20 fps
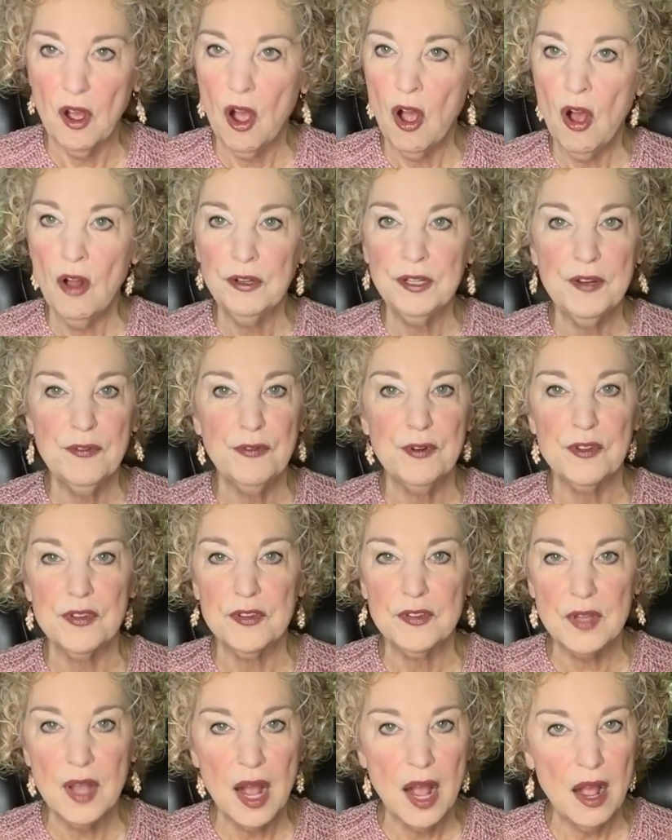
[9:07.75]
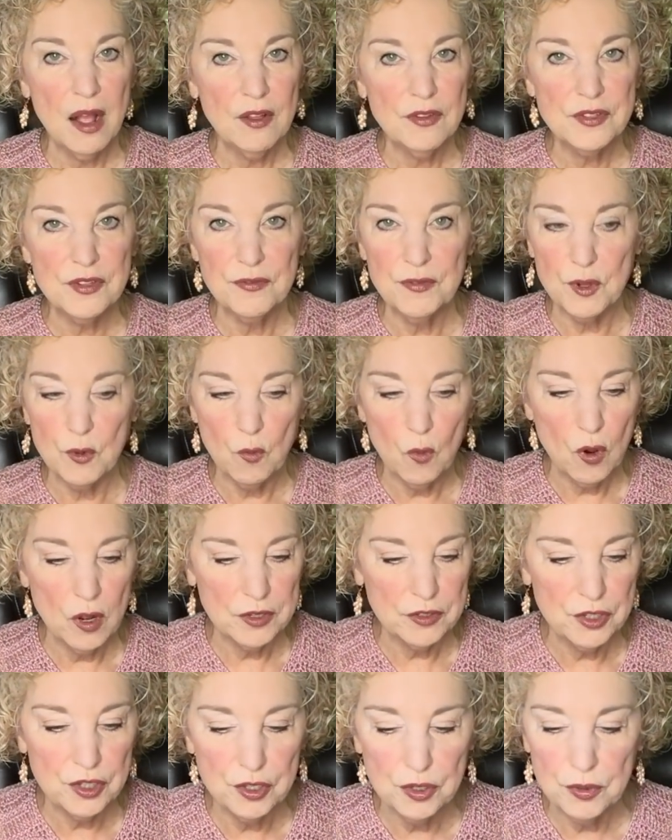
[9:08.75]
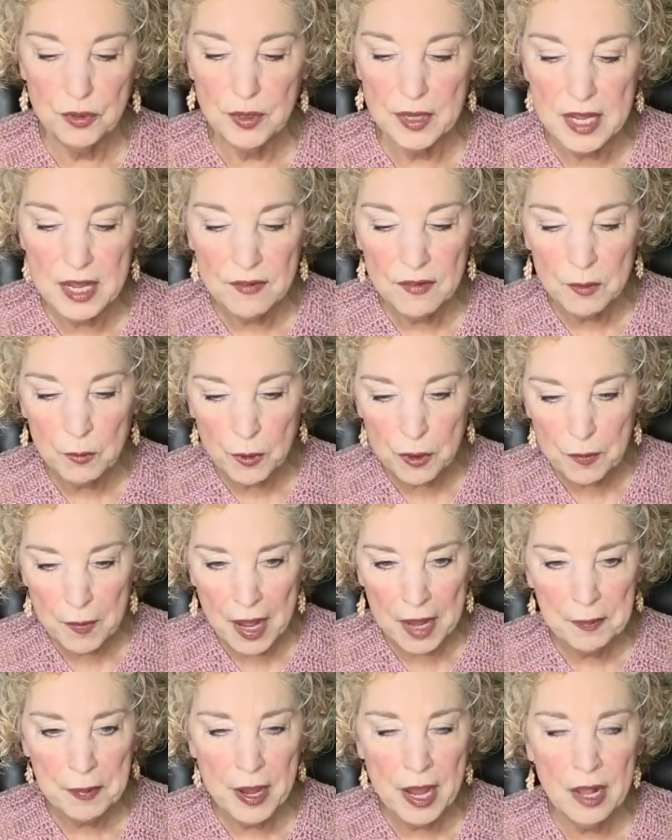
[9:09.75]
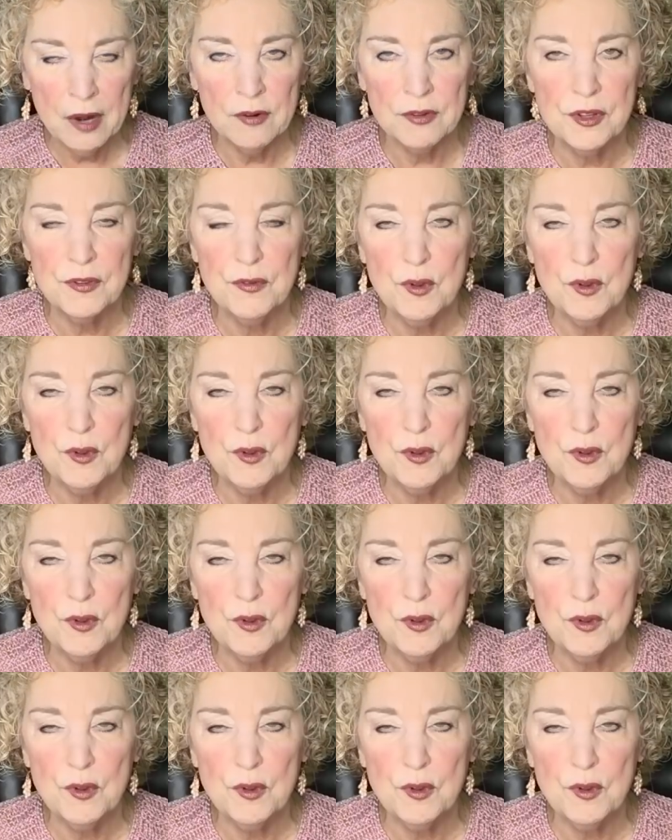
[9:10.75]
all different styles if you want to, even with my patterns.